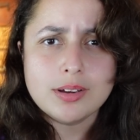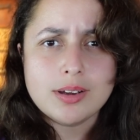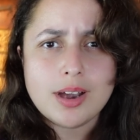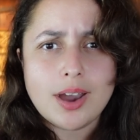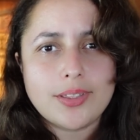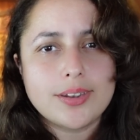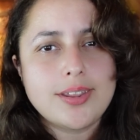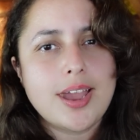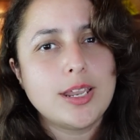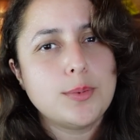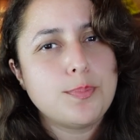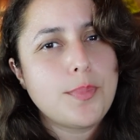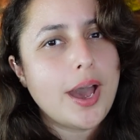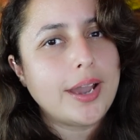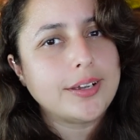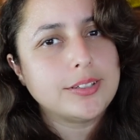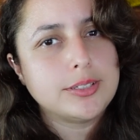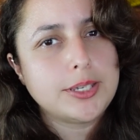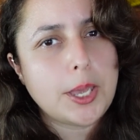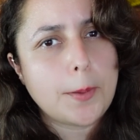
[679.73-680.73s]
and then head
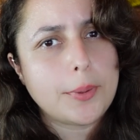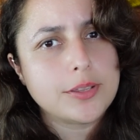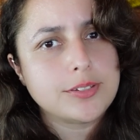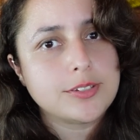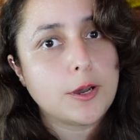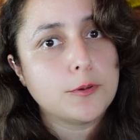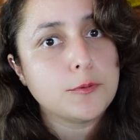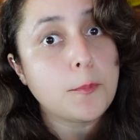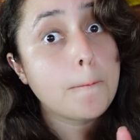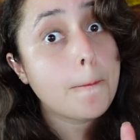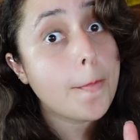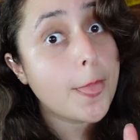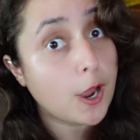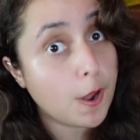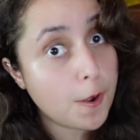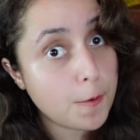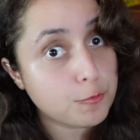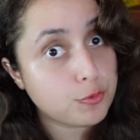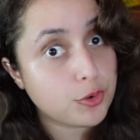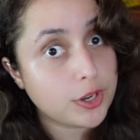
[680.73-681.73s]
back to get myself
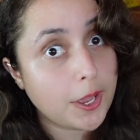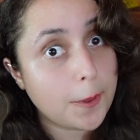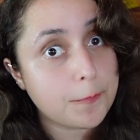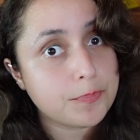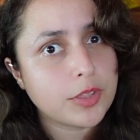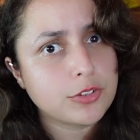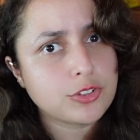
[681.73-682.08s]
hopefully